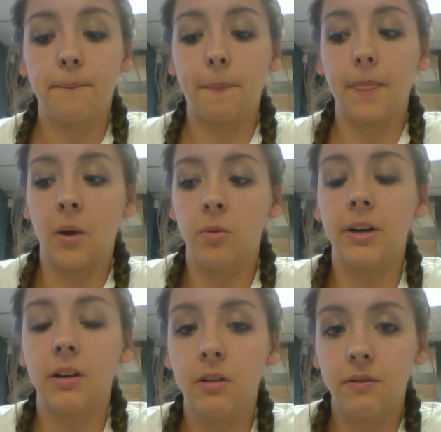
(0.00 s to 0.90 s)
will
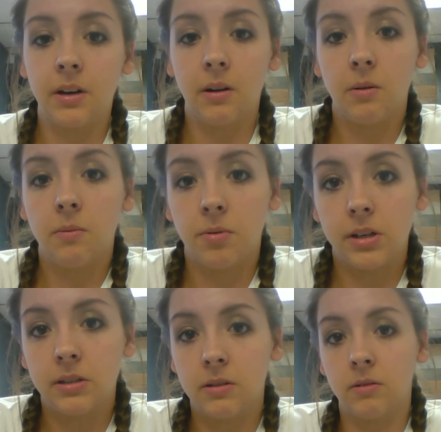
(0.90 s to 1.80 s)
make another video pretty
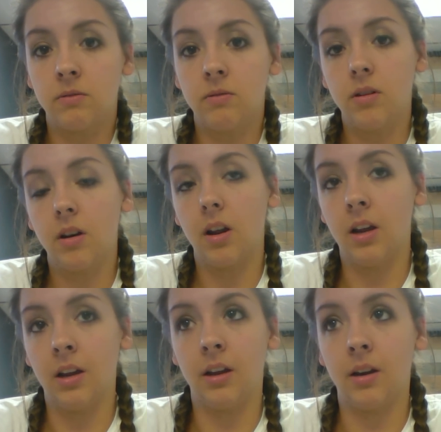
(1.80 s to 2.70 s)
soon
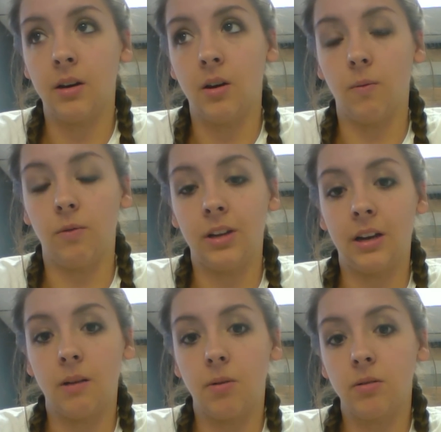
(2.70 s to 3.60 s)
and hopefully get
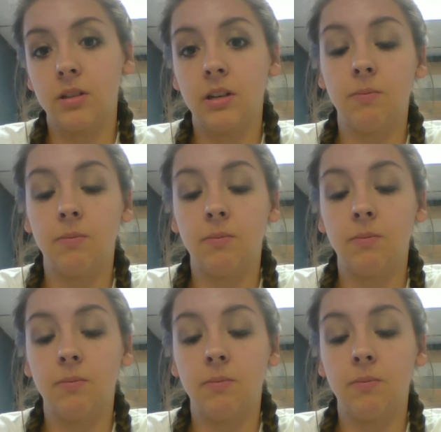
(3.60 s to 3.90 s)
it posted.